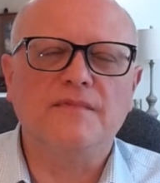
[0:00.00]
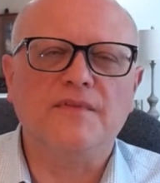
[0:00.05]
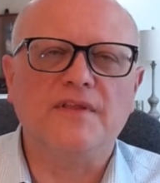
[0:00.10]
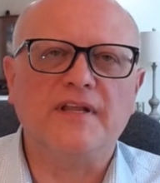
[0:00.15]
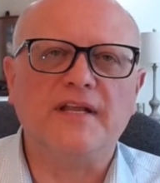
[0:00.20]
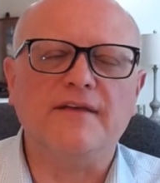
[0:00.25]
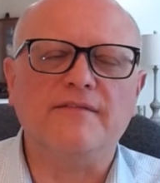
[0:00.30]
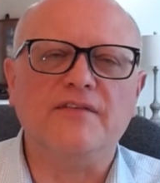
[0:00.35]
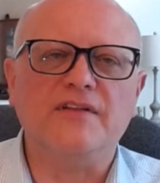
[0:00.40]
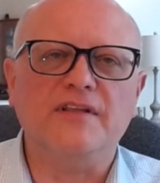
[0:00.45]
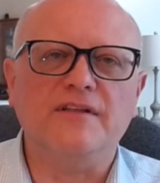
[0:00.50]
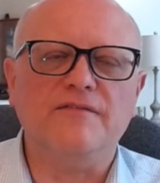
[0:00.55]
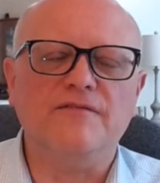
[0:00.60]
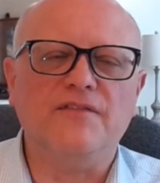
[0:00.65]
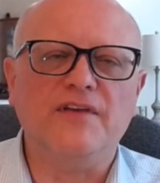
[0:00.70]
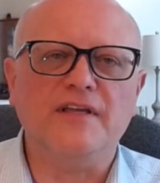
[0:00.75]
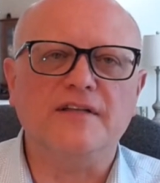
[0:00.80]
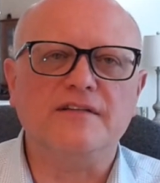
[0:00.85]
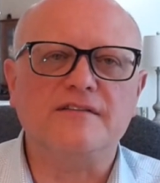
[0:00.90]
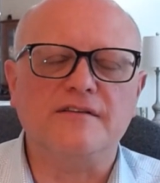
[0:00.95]
that have an
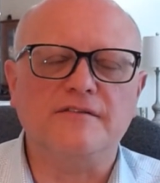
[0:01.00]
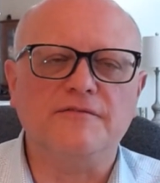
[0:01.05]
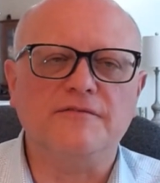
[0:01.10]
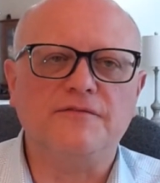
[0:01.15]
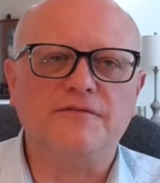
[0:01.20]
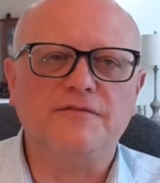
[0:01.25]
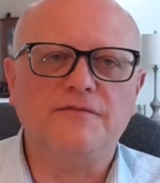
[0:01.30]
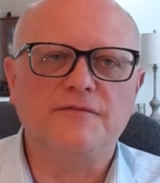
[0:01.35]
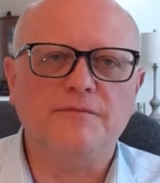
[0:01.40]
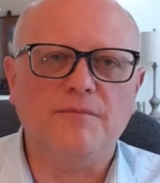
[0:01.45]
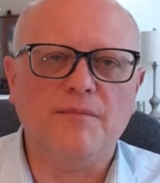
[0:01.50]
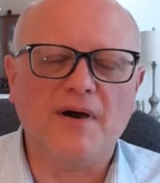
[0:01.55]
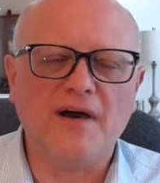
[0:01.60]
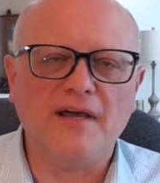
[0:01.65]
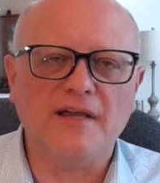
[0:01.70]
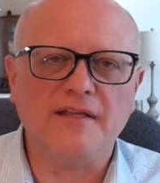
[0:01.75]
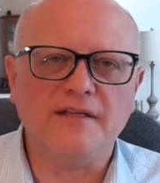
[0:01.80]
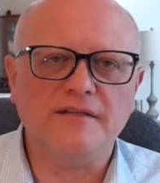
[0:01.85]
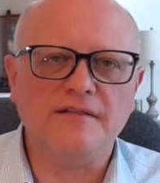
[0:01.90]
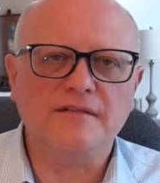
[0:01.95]
inventive
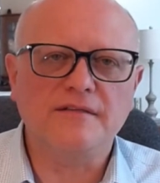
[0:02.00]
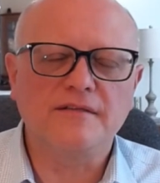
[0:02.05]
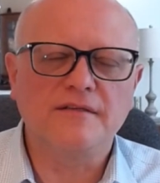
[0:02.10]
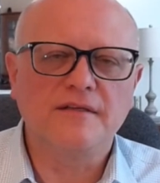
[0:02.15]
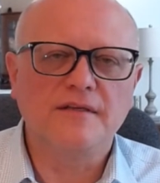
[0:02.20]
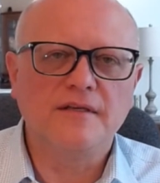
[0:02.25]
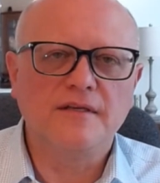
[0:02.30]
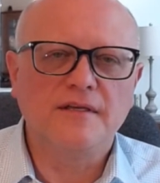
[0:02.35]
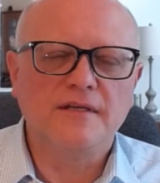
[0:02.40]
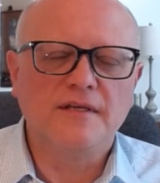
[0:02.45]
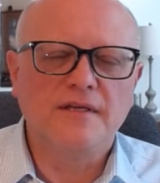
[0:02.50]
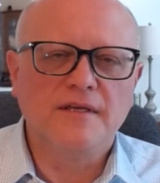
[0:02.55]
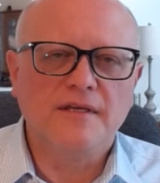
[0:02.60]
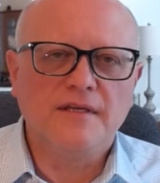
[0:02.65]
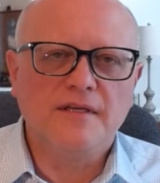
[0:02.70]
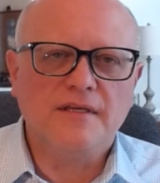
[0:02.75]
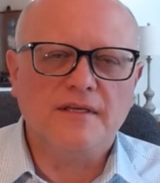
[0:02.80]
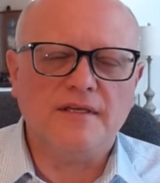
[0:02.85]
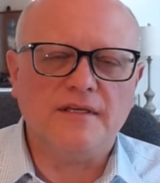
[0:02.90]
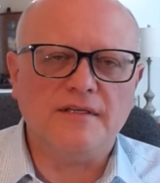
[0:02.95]
mind
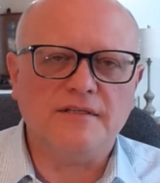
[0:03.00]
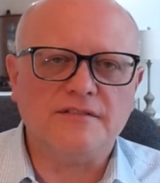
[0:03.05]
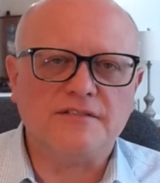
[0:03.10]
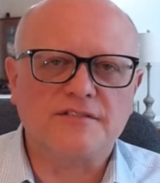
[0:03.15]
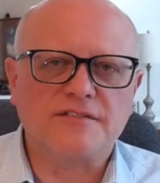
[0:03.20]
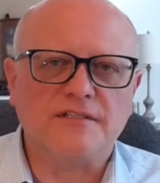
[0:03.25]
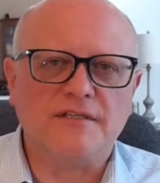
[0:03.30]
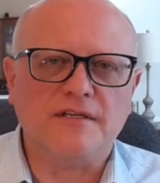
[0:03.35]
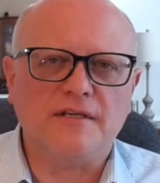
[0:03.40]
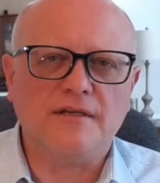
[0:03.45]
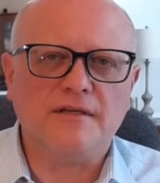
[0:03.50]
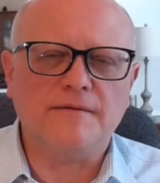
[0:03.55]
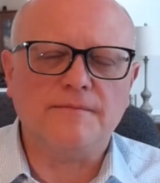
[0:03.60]
is